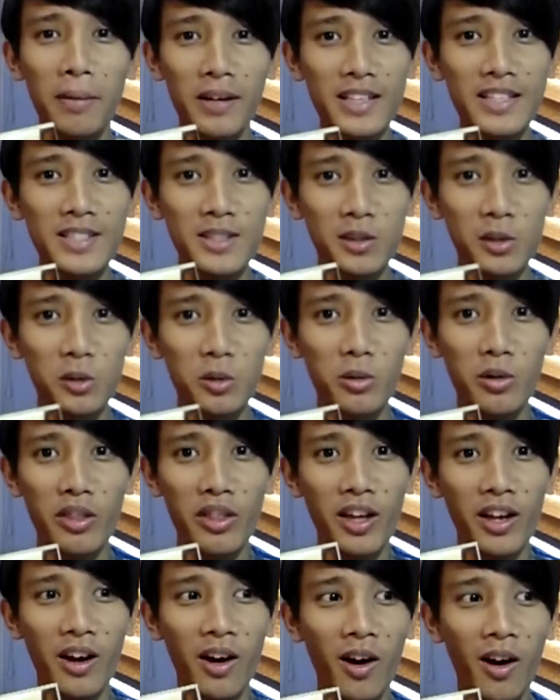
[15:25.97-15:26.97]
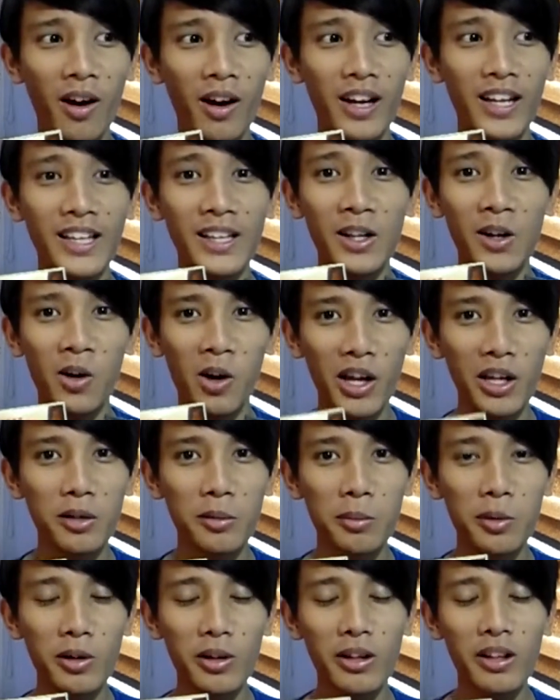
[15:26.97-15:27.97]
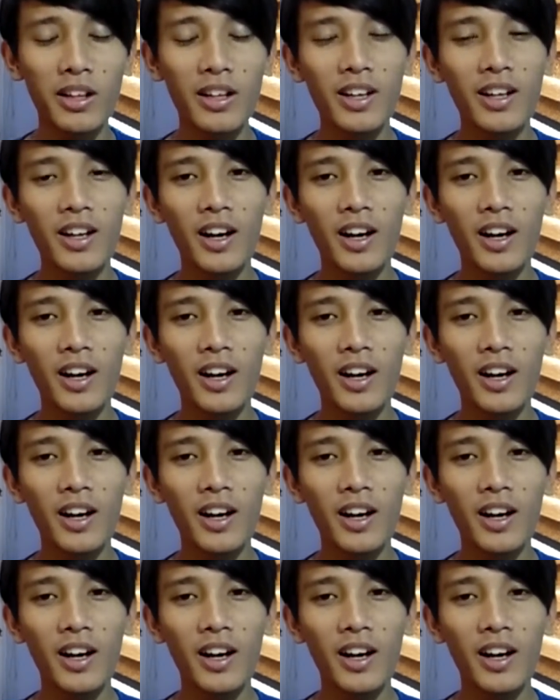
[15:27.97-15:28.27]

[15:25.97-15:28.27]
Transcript: please do. They are incredible.